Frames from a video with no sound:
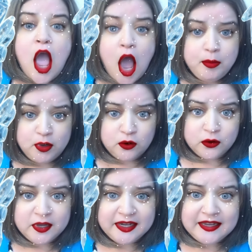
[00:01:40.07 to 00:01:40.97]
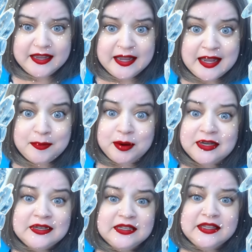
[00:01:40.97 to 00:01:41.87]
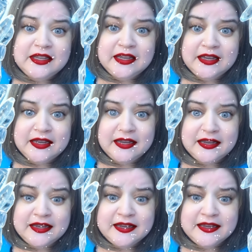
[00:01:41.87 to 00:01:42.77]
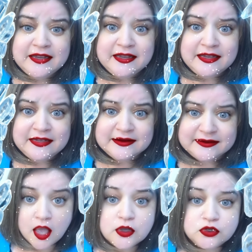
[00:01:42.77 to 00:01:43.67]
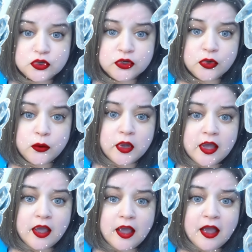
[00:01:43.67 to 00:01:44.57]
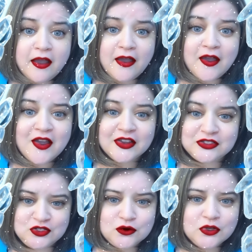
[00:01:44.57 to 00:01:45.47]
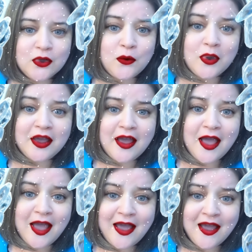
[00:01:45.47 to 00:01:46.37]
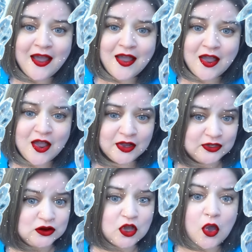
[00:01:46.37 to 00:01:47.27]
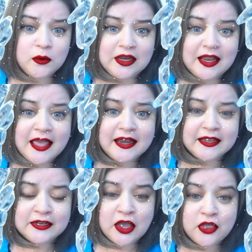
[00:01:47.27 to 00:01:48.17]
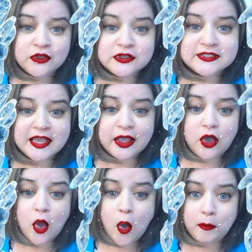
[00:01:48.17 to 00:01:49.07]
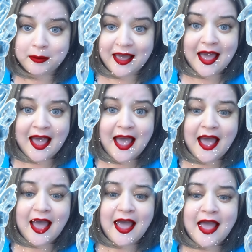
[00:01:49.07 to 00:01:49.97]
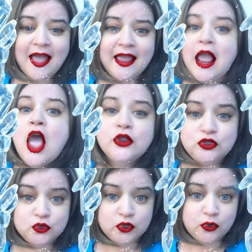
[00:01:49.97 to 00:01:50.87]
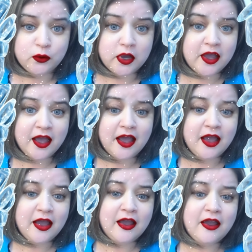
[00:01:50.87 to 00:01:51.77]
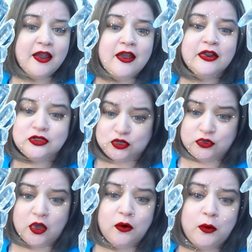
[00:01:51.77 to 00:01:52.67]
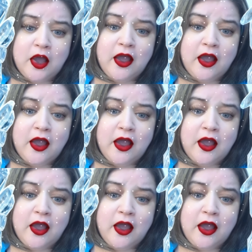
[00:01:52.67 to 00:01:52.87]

Pretty please, do your work, do your work. Don't let another day go by. Do your work, do your work.